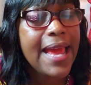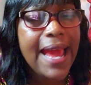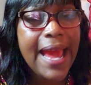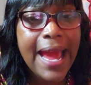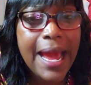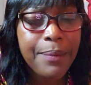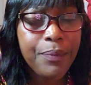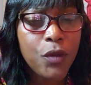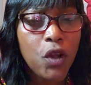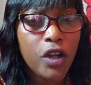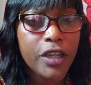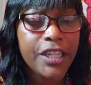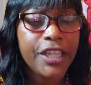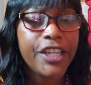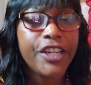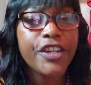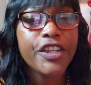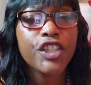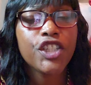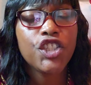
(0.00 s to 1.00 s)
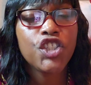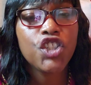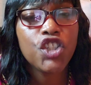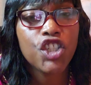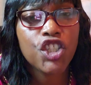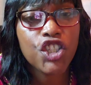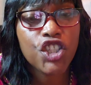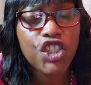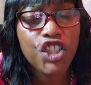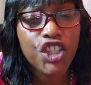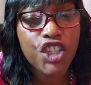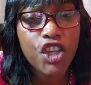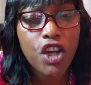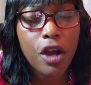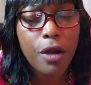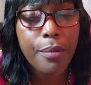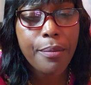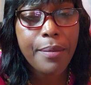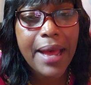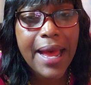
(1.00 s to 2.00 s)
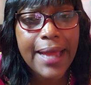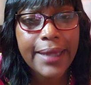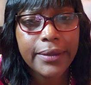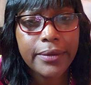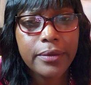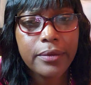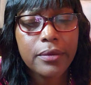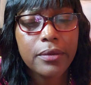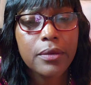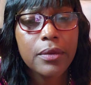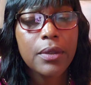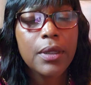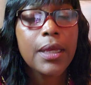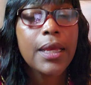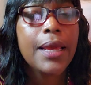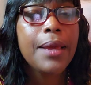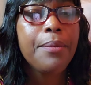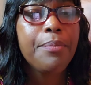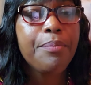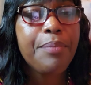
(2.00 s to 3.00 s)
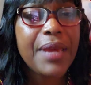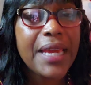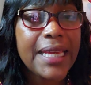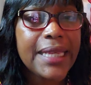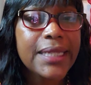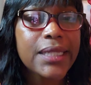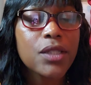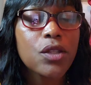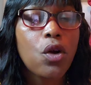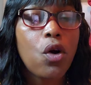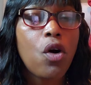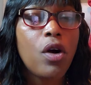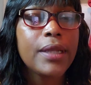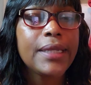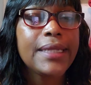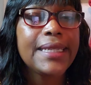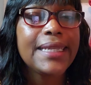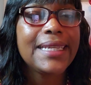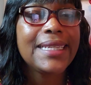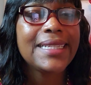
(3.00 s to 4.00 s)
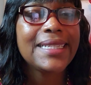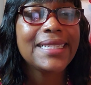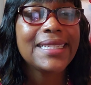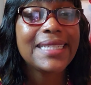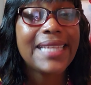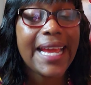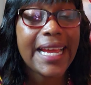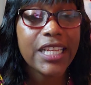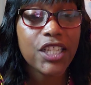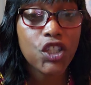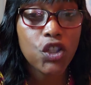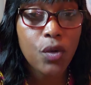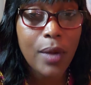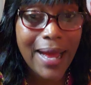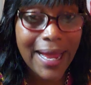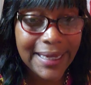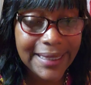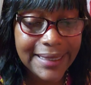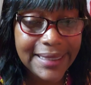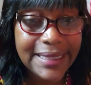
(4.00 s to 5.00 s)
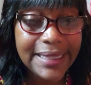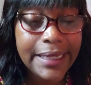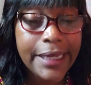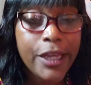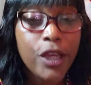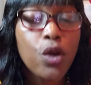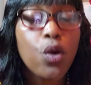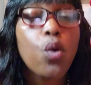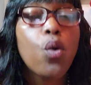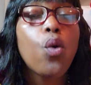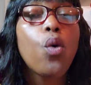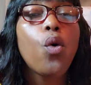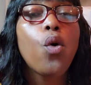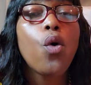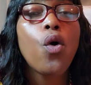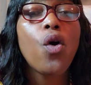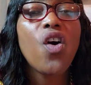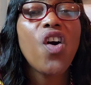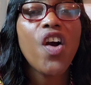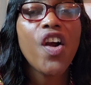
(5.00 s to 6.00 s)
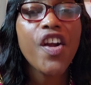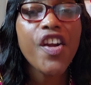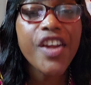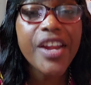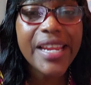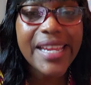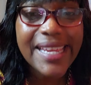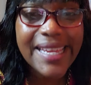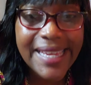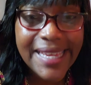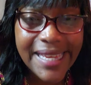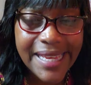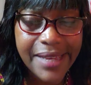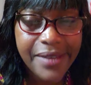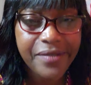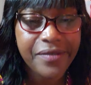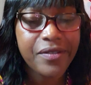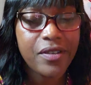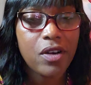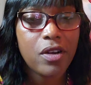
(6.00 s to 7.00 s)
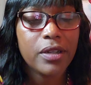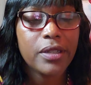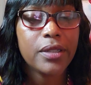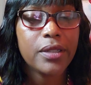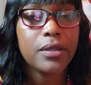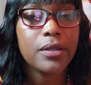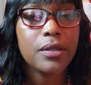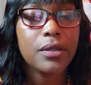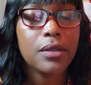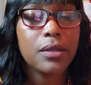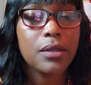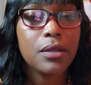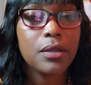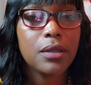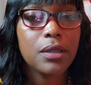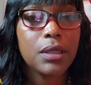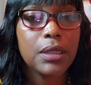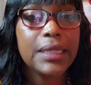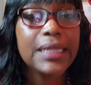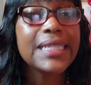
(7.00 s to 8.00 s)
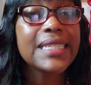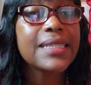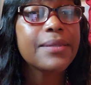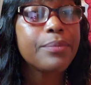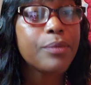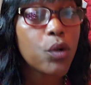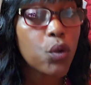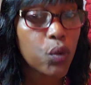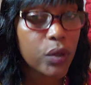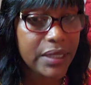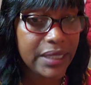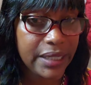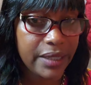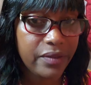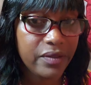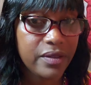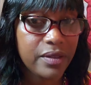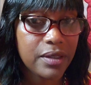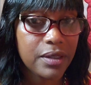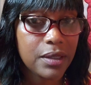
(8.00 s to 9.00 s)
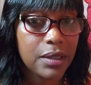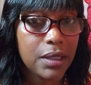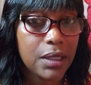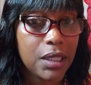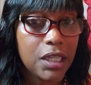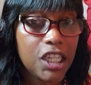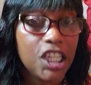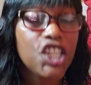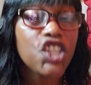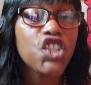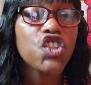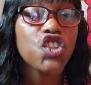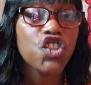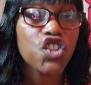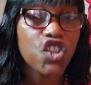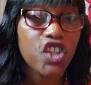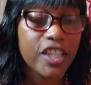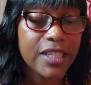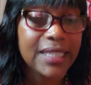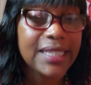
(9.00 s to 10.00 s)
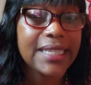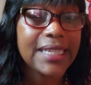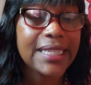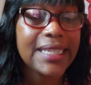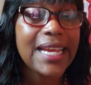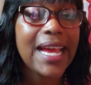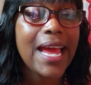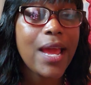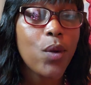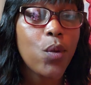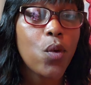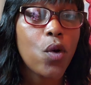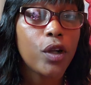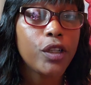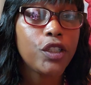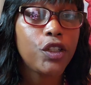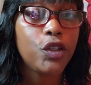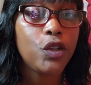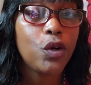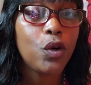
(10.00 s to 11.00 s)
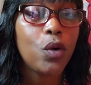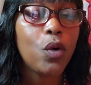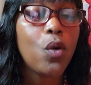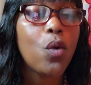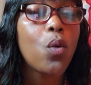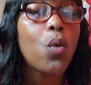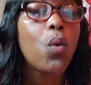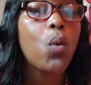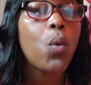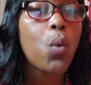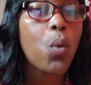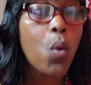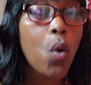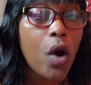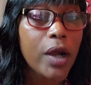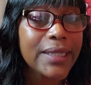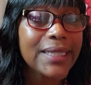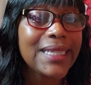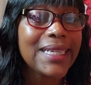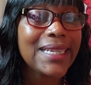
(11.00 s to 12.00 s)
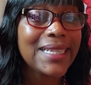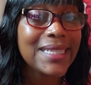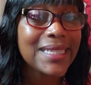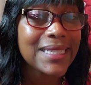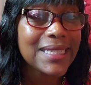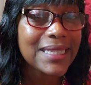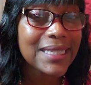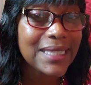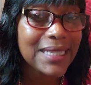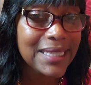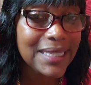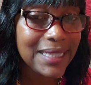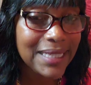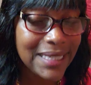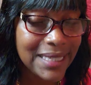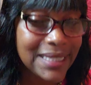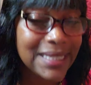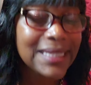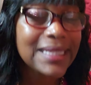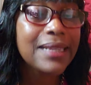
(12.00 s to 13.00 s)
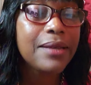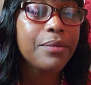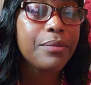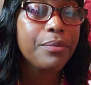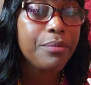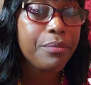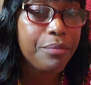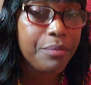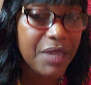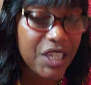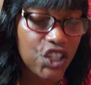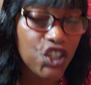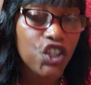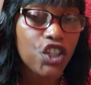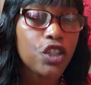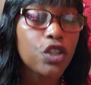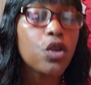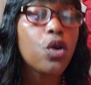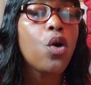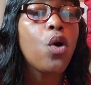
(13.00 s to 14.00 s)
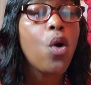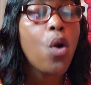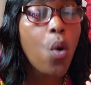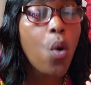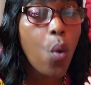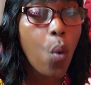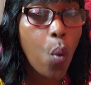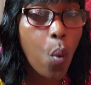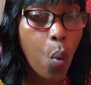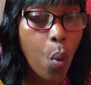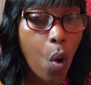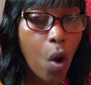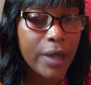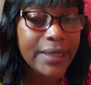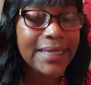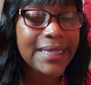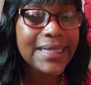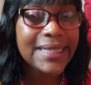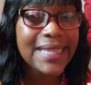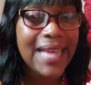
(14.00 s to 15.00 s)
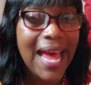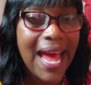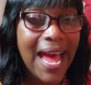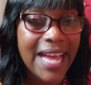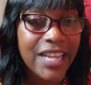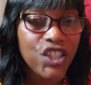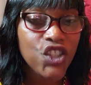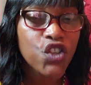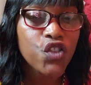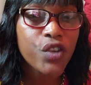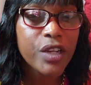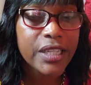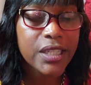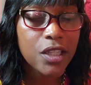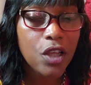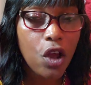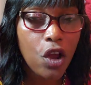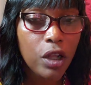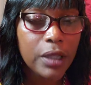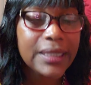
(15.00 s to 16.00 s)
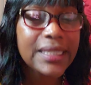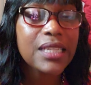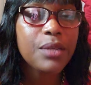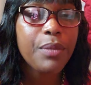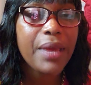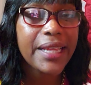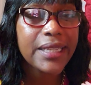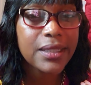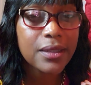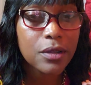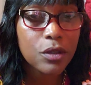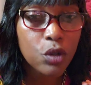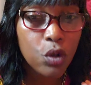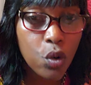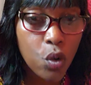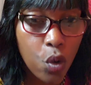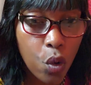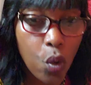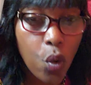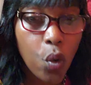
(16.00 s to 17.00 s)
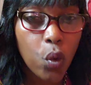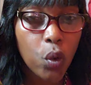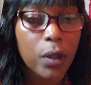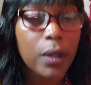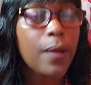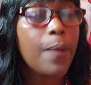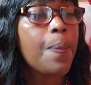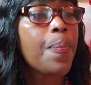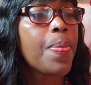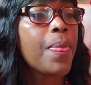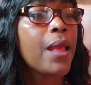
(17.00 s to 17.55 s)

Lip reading: I'm not here to judge the young man based on his sexuality or even his motives. It's just that I want to know what is his mission, what is Andre's ultimate goal.